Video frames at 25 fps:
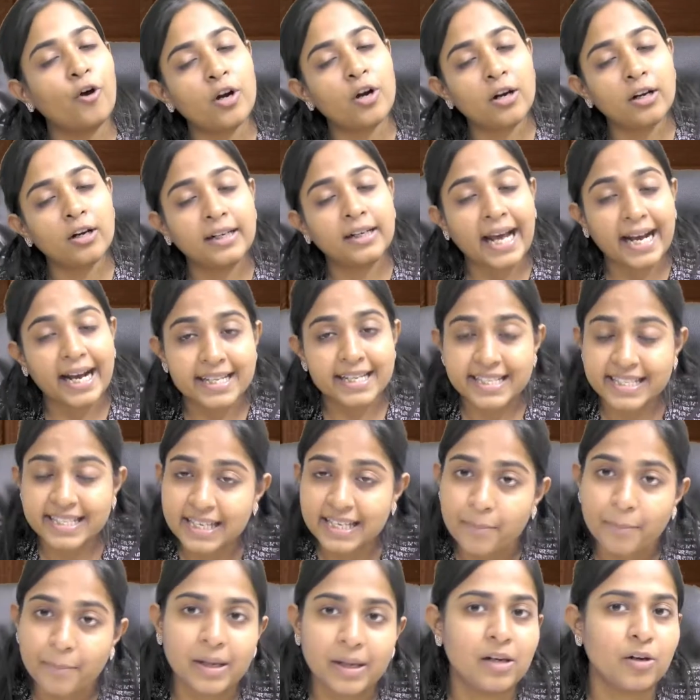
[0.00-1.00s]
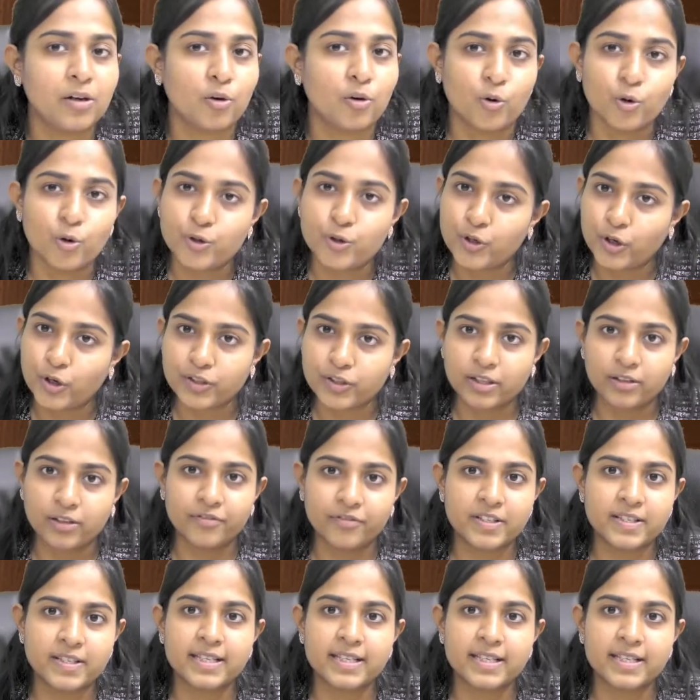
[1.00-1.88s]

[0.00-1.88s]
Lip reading: taxable goods or services